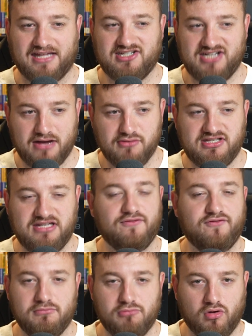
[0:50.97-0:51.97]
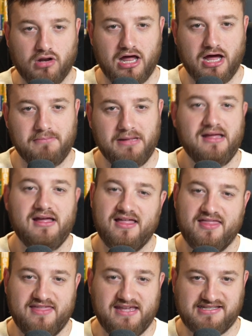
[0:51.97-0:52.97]
Chelsea Football Club,
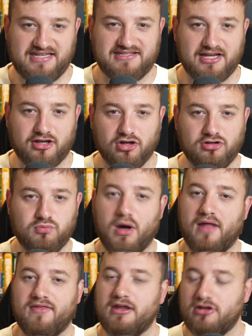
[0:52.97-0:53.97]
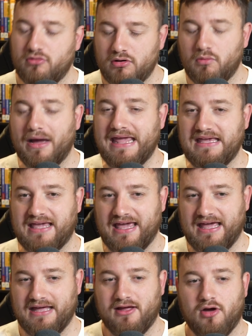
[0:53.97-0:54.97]
this is a good one. The new away
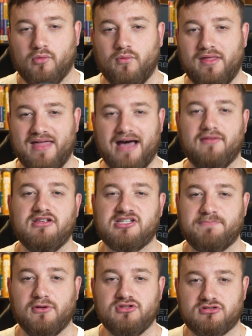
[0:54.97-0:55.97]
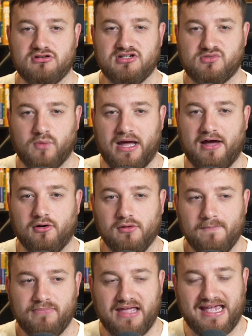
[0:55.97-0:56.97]
kit, without the sponsor as well,
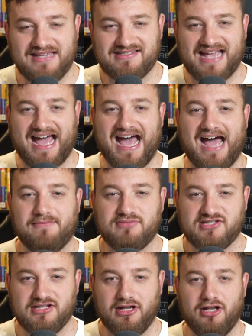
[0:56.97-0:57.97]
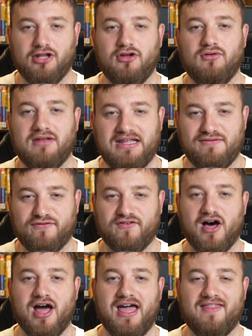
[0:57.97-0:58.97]
is absolutely
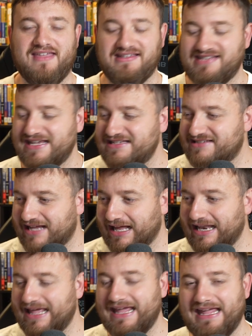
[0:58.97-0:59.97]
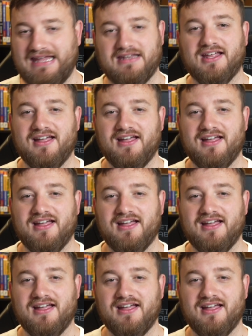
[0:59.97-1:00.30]
fire. This is clean.